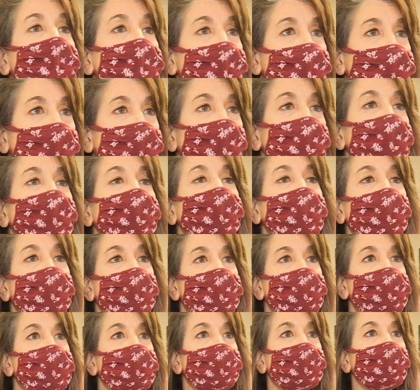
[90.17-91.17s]
The
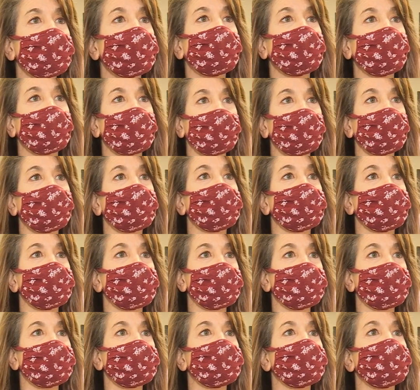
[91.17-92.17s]
confusing part
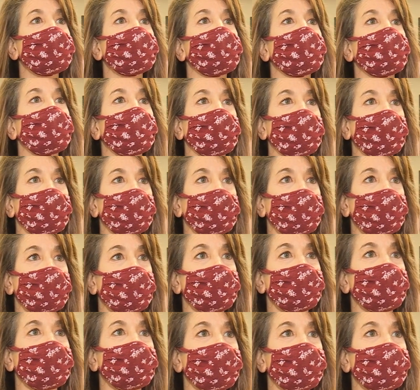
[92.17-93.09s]
is you hear one